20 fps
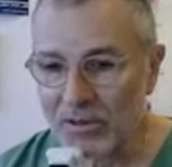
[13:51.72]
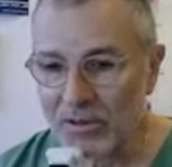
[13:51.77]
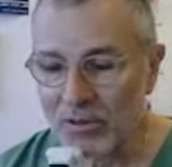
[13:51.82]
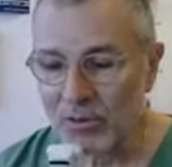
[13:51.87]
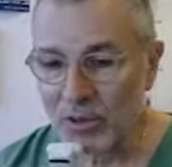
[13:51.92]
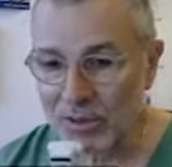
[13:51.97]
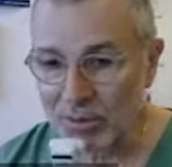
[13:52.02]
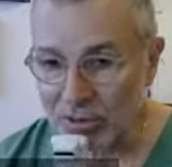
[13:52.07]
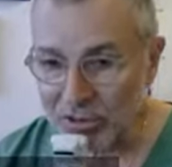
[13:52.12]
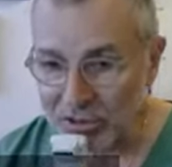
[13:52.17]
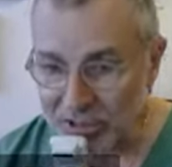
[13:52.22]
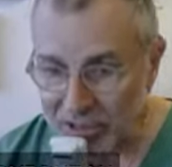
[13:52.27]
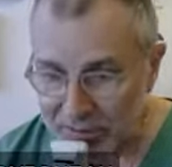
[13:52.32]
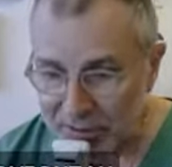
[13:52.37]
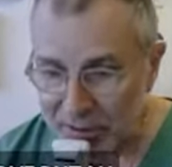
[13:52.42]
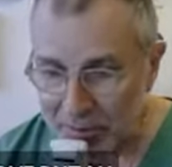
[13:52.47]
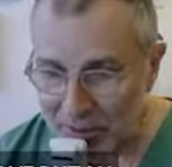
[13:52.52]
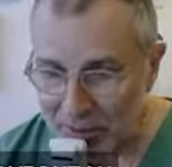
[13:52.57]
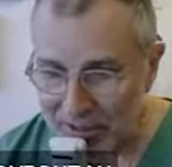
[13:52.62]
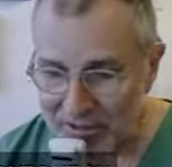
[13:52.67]
we
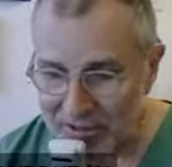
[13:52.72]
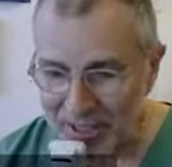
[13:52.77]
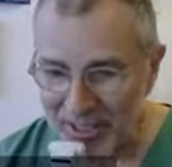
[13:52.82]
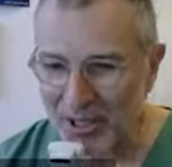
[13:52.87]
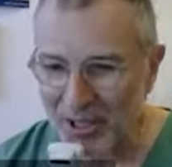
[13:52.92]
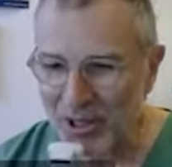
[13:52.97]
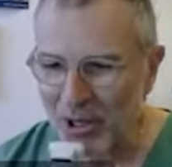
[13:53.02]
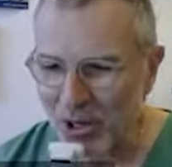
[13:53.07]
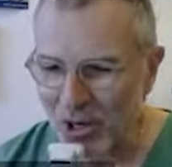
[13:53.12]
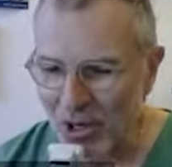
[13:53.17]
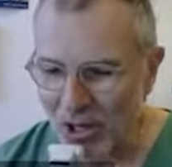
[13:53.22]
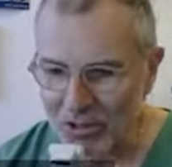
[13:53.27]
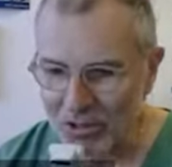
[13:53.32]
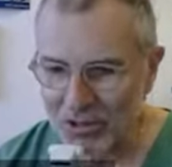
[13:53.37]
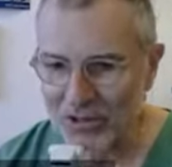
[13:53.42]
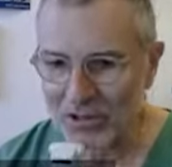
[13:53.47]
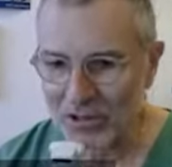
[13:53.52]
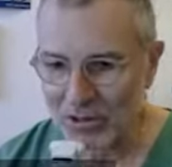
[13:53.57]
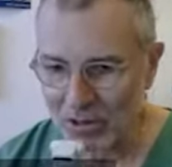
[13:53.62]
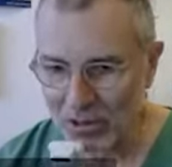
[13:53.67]
received in Marseille a
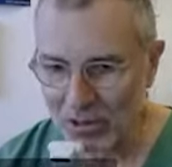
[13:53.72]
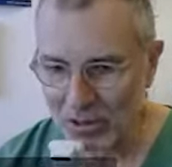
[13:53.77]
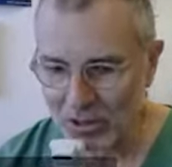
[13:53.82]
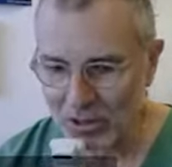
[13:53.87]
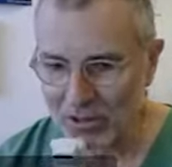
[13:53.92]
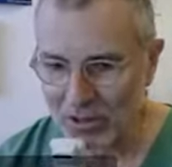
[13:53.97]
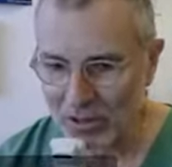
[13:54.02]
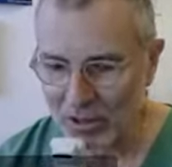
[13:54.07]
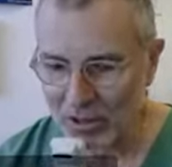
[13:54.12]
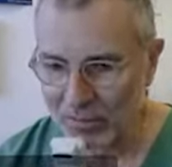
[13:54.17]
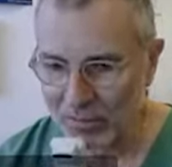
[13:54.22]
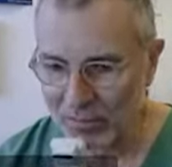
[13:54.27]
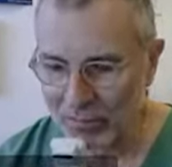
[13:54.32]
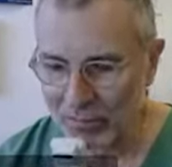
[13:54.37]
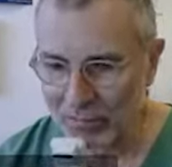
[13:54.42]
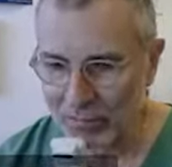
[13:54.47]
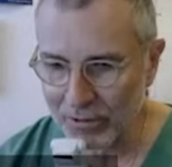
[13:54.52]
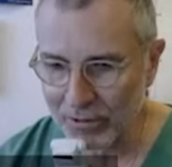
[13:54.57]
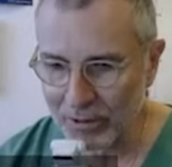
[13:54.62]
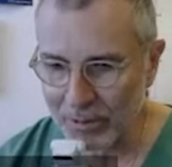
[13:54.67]
lot
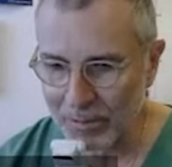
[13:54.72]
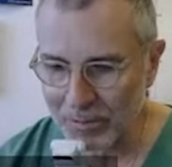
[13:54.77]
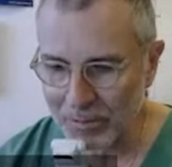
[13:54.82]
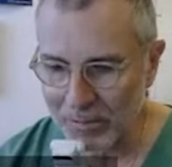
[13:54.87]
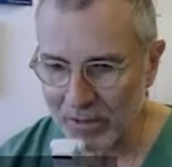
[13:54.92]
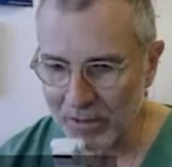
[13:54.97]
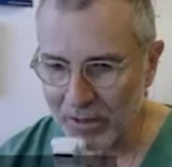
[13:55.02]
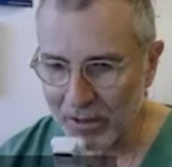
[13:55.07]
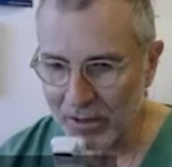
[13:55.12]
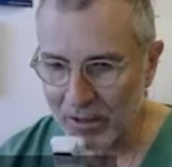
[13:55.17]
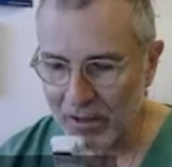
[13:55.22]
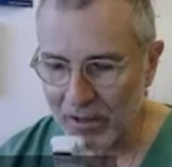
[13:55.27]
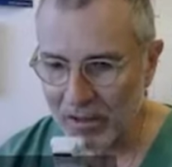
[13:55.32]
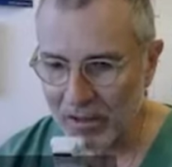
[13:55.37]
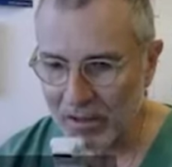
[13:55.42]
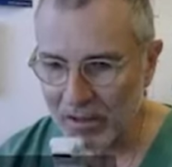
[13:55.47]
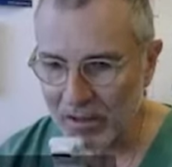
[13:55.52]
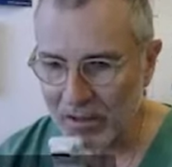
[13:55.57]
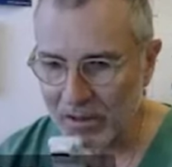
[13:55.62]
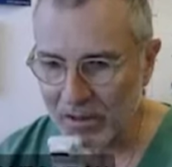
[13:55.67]

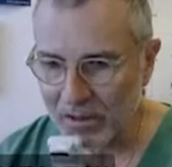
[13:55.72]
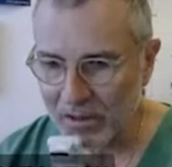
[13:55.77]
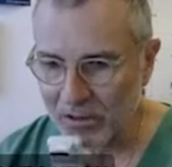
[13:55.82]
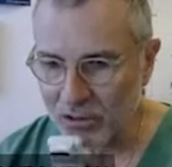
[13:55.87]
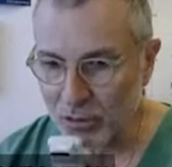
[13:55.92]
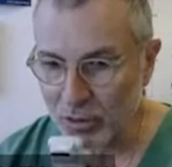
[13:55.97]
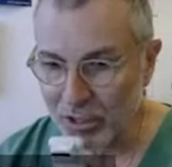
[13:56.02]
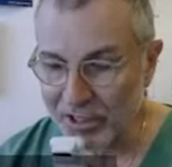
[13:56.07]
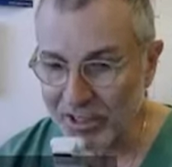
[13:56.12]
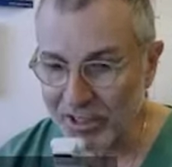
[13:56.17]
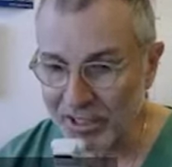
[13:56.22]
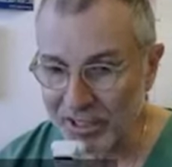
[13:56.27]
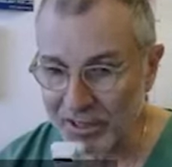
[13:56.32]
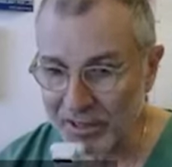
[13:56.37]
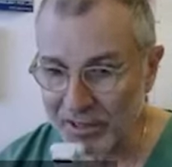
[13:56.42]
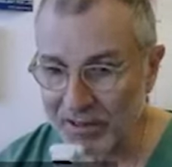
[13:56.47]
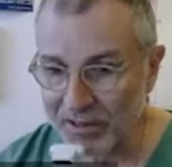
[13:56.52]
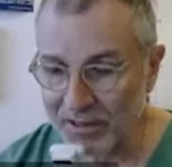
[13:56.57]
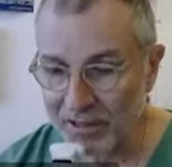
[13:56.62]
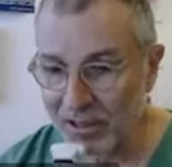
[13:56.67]
of
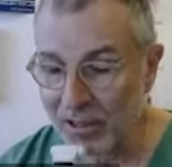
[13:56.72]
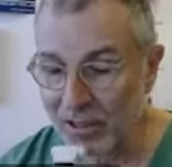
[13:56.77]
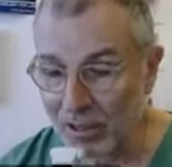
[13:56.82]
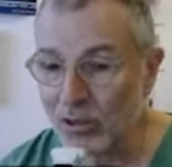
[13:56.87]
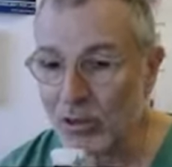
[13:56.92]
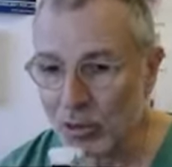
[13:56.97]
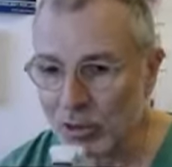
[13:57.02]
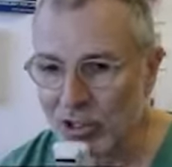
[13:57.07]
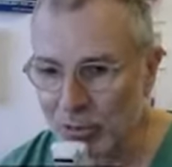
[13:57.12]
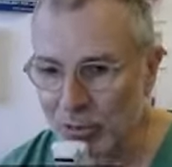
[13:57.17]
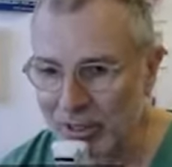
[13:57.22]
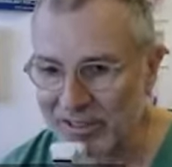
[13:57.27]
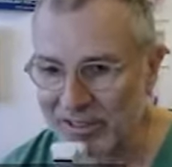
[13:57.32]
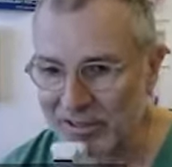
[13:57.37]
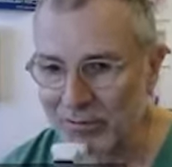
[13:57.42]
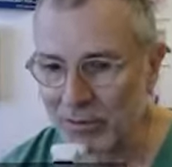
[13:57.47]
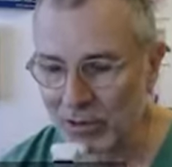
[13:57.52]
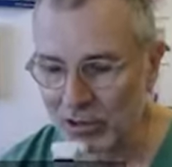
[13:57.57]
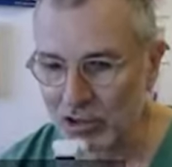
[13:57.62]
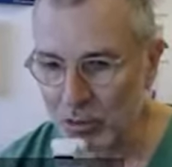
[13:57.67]
training,
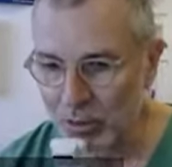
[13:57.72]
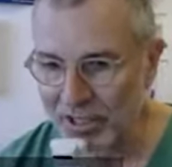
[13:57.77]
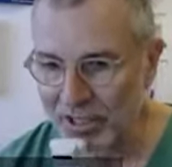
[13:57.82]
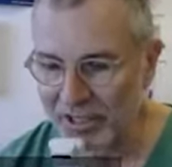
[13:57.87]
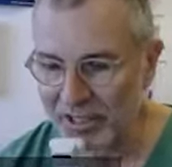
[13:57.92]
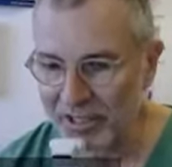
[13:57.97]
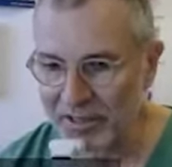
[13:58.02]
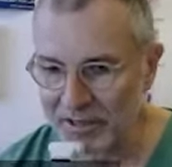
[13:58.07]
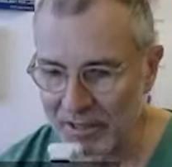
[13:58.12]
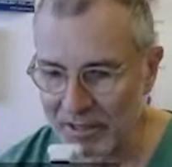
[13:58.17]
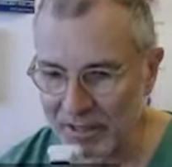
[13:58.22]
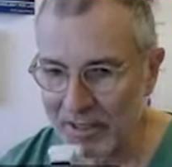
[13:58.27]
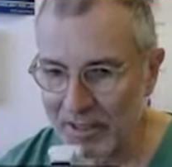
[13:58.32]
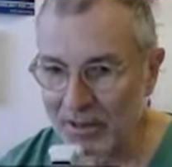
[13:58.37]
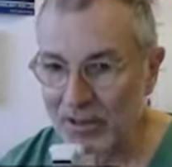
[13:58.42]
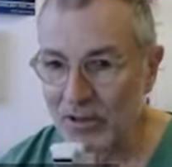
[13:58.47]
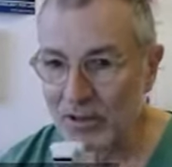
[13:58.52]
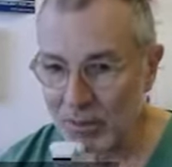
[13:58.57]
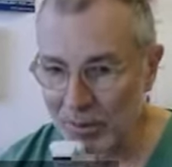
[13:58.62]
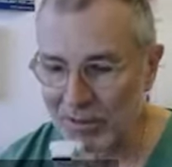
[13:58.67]
requests for training
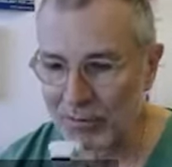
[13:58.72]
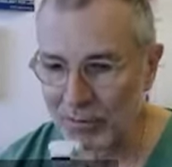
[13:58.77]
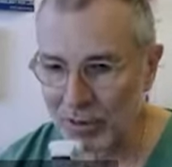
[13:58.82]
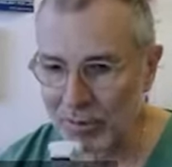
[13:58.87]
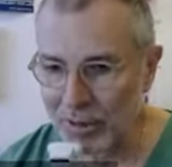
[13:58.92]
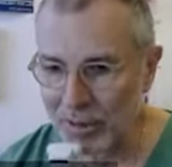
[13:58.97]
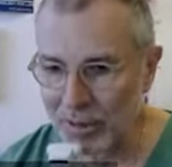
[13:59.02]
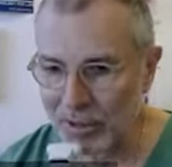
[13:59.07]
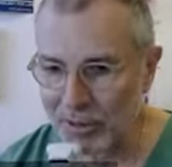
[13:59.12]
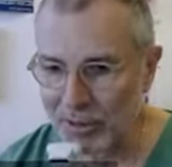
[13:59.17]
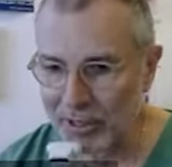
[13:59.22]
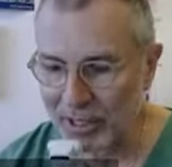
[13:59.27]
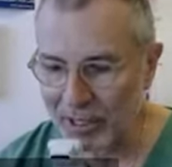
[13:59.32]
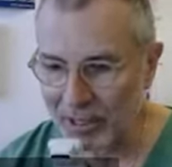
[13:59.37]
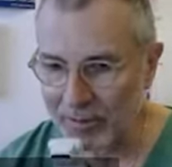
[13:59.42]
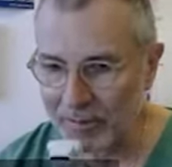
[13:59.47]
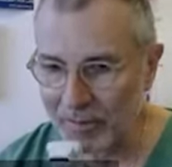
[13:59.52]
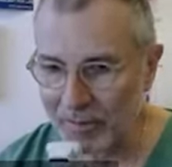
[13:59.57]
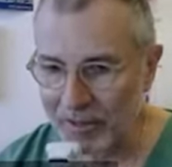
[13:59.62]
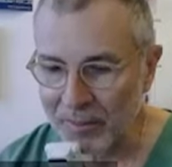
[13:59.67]
coming from
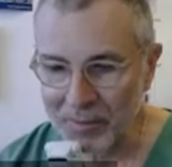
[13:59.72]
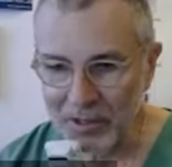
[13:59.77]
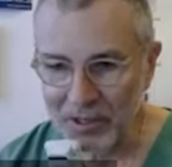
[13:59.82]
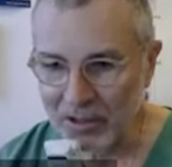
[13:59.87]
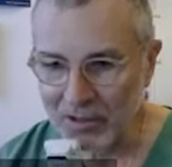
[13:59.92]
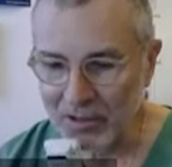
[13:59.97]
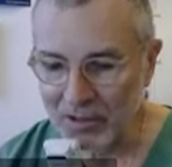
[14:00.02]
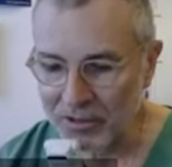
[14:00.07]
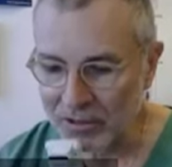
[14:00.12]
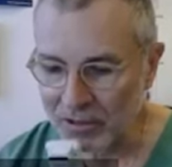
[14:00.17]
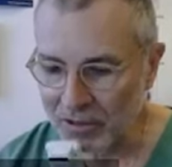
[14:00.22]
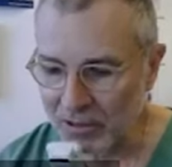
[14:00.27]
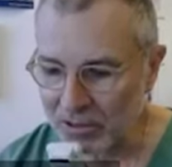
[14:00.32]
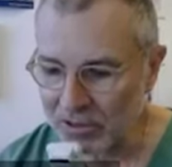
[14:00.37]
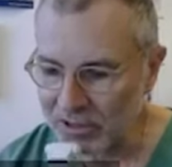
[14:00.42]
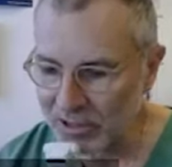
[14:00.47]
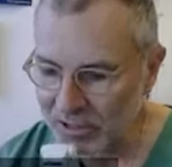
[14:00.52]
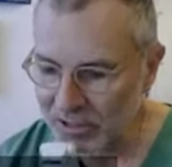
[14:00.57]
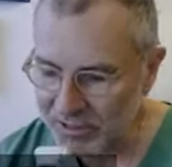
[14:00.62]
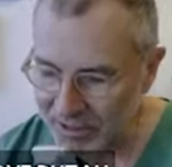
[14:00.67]
America, because you know
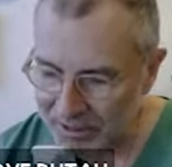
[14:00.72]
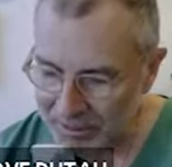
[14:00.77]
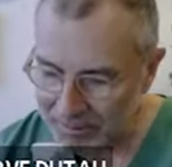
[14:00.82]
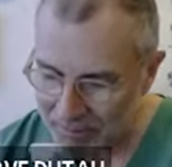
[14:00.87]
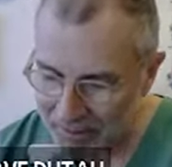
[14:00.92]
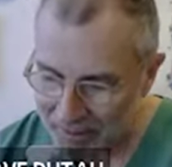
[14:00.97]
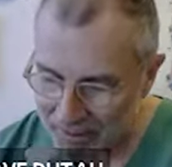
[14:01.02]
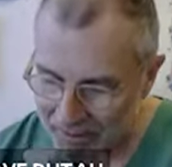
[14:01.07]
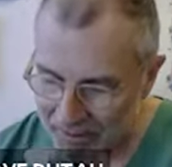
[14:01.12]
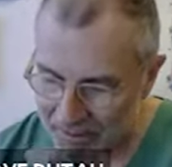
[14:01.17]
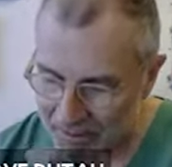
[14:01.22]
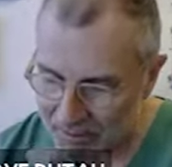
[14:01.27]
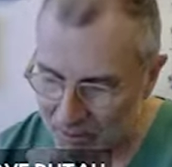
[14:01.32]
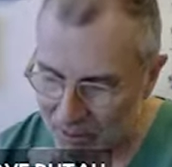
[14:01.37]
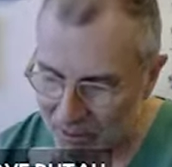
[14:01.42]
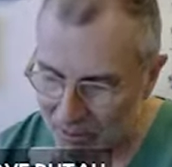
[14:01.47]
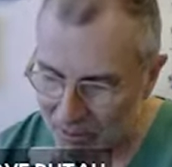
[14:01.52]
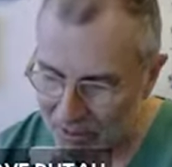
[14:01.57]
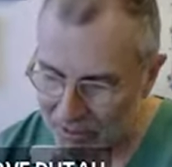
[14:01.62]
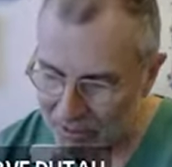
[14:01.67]

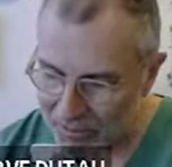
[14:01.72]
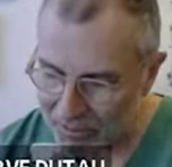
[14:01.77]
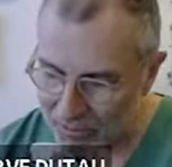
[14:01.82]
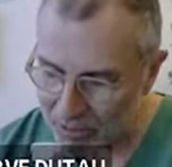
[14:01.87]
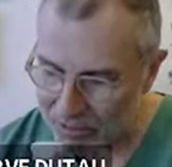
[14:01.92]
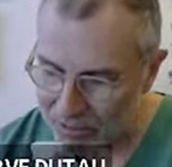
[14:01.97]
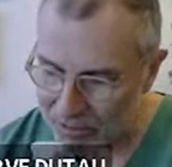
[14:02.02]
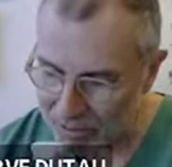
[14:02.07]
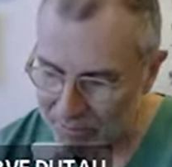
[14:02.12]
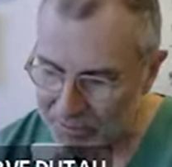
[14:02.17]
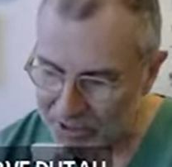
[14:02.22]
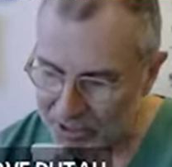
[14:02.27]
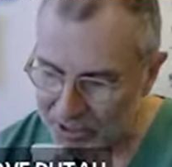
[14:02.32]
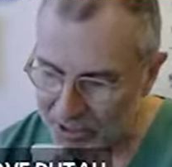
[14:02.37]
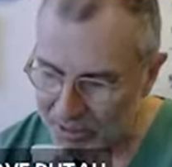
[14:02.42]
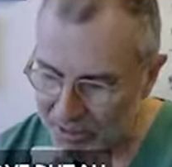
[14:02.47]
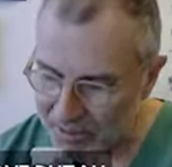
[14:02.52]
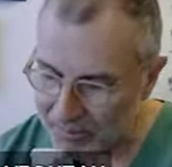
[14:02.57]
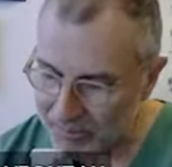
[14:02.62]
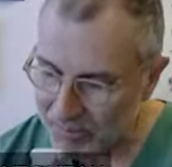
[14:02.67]
when the
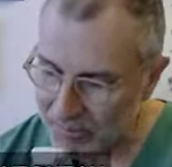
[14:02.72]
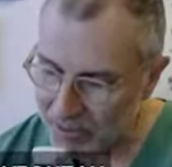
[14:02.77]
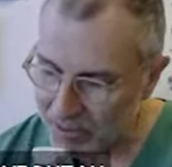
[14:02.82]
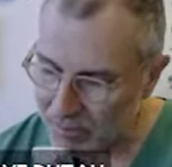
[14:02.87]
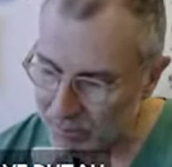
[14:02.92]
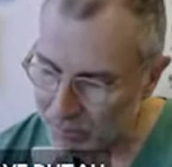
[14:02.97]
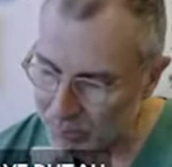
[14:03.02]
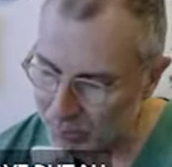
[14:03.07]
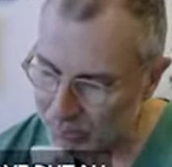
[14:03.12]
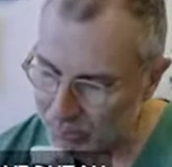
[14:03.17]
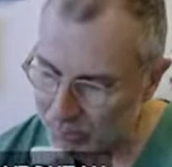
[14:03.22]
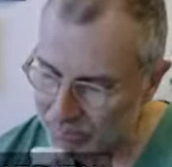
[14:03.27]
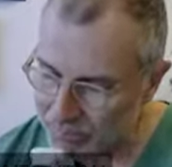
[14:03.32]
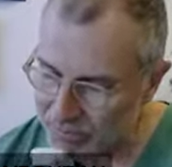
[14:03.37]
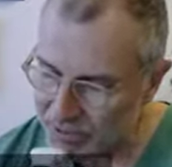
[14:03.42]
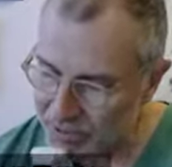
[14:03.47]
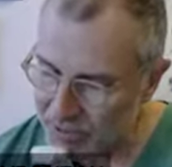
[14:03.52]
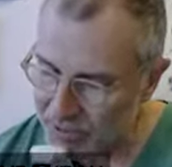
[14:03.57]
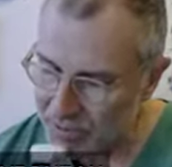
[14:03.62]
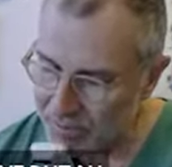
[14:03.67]
FDA
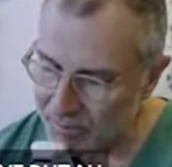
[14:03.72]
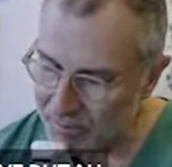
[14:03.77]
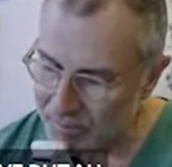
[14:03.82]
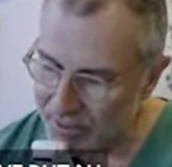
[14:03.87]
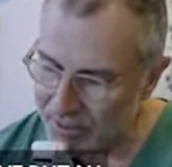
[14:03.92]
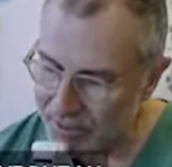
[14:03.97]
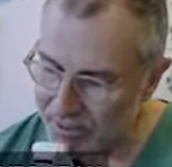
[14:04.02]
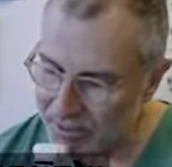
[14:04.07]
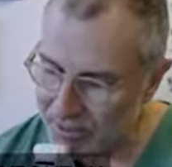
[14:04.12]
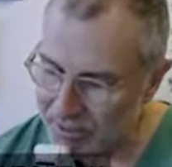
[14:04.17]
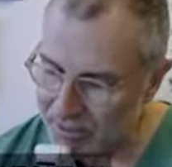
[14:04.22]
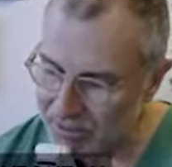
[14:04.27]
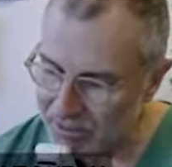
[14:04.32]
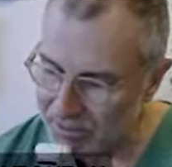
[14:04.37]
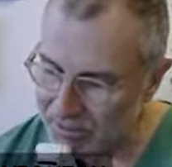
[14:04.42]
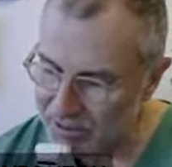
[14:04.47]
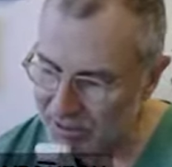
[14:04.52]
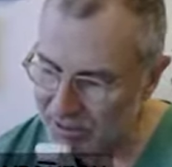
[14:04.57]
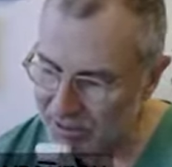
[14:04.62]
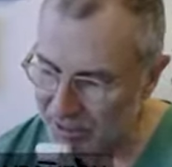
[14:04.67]
make this